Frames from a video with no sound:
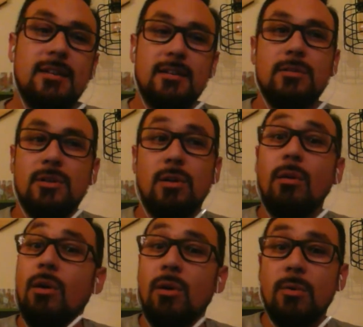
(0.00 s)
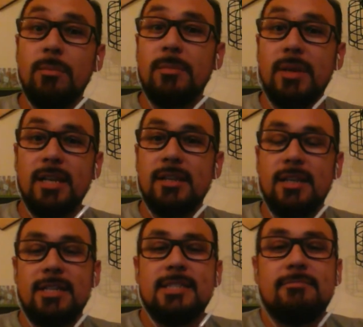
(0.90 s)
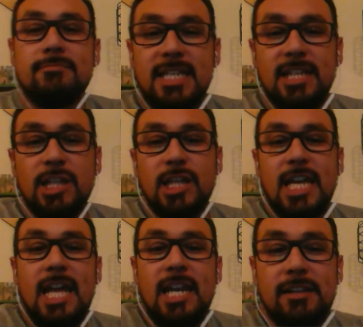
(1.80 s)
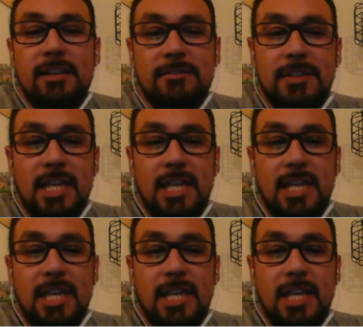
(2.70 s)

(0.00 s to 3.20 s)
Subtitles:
go home and take a look at it if they